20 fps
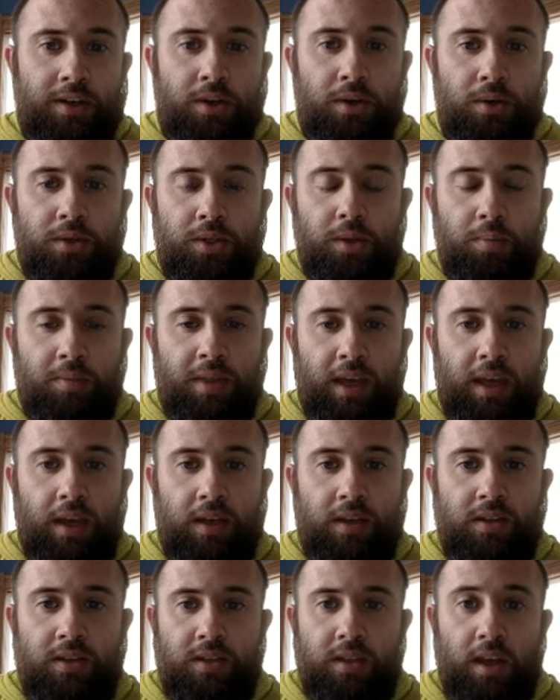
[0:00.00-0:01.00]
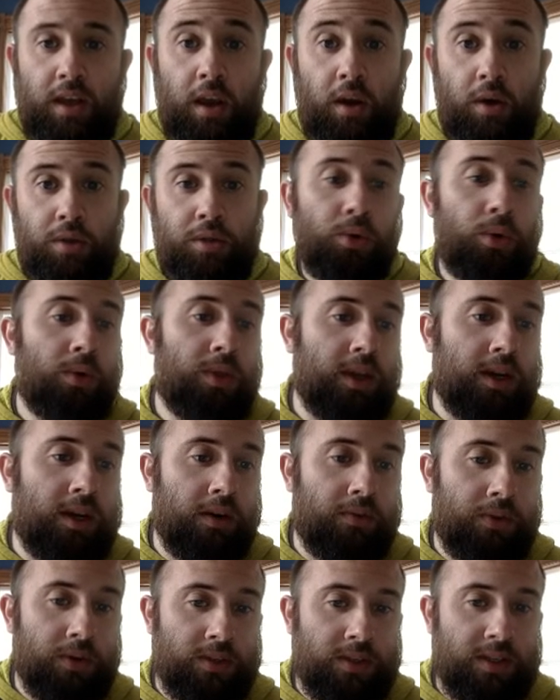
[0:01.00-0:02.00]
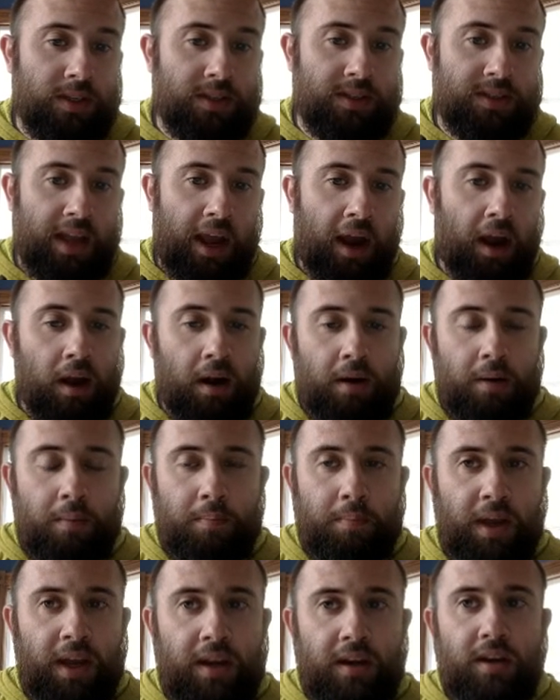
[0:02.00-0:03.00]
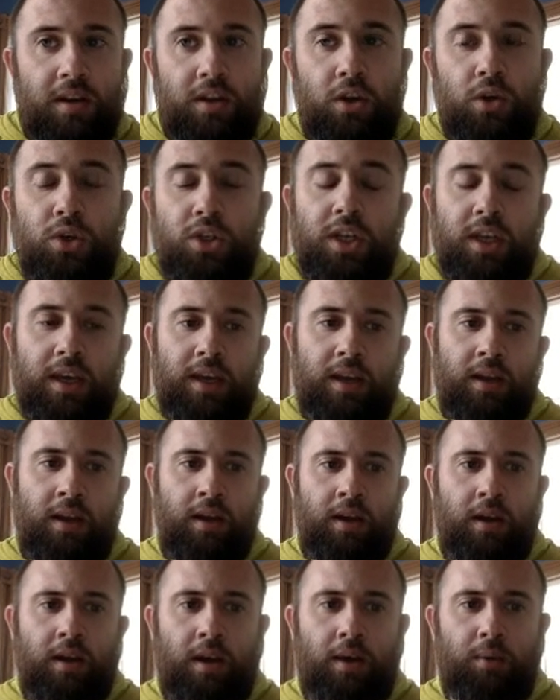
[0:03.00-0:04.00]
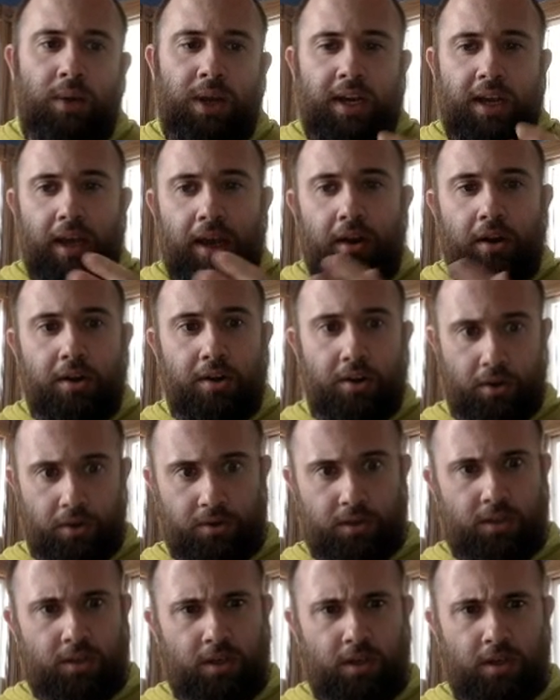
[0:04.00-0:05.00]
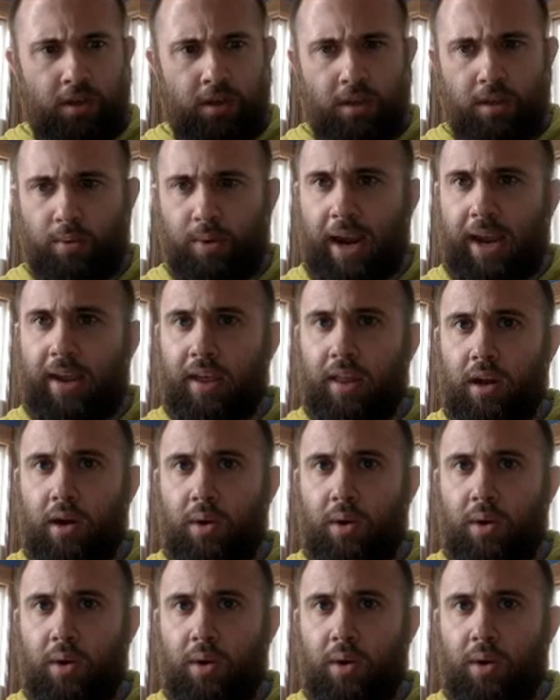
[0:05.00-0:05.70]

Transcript: do some things that go through the differences there, but usually we'd introduce the regular